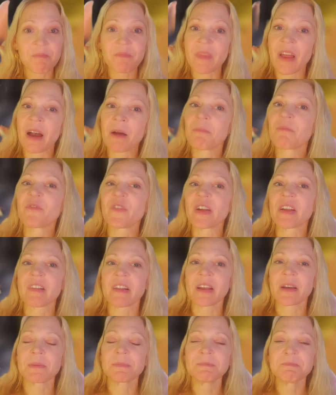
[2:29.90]
I'm feeling
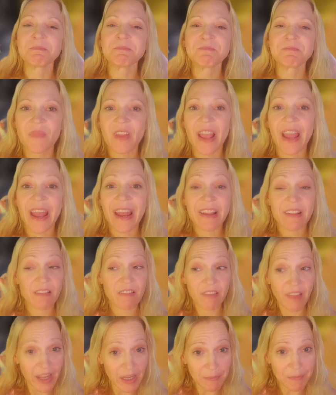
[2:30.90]
him. And
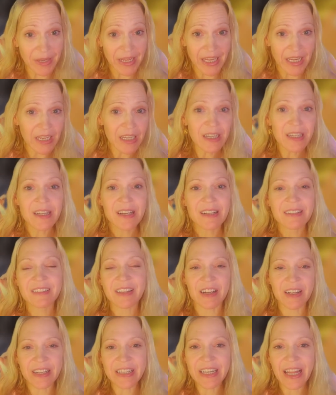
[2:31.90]
like me,
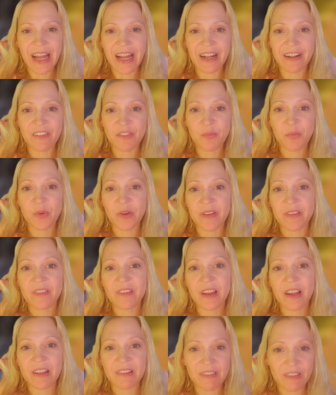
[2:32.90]
Duncan Hines was
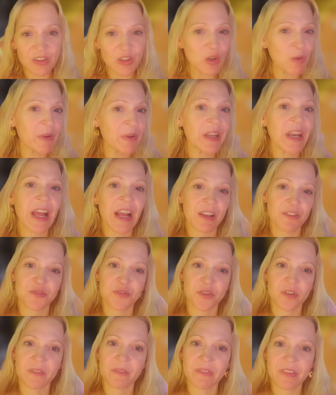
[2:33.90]
a little bit
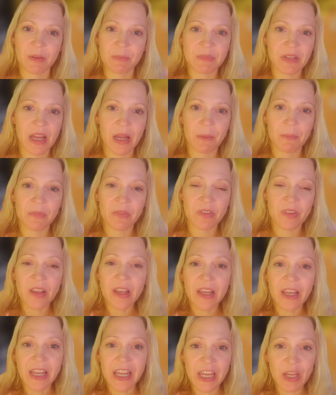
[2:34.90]
extra sometimes.
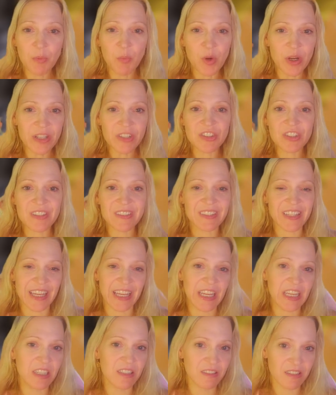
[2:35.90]
He wouldn't just
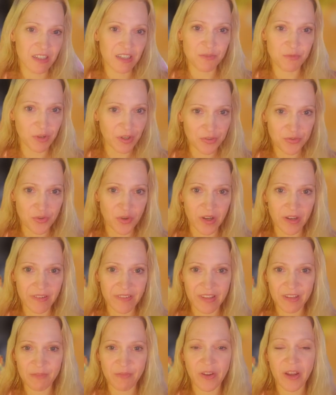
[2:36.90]
eat in restaurants
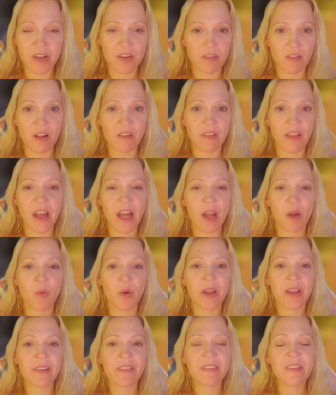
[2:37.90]
he found along the
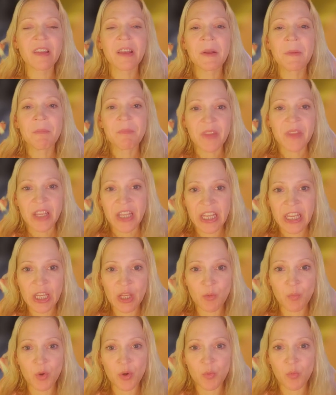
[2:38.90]
highways. He
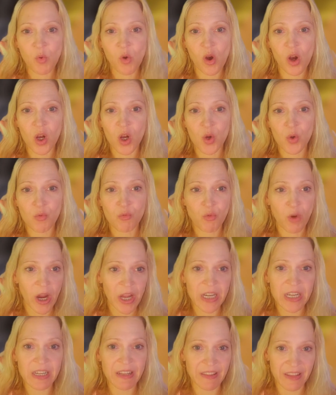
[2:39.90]
would walk right
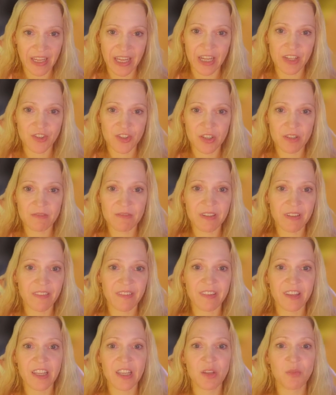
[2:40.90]
into the kitchen to
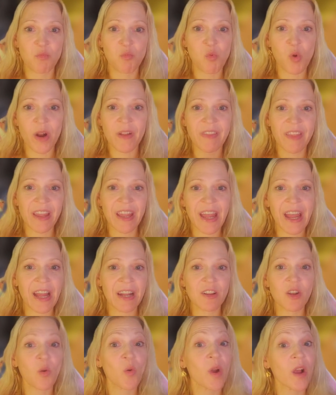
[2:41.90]
see what they
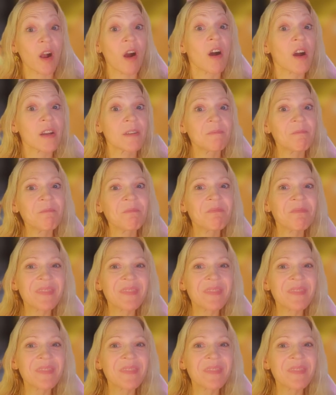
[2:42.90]
had going on.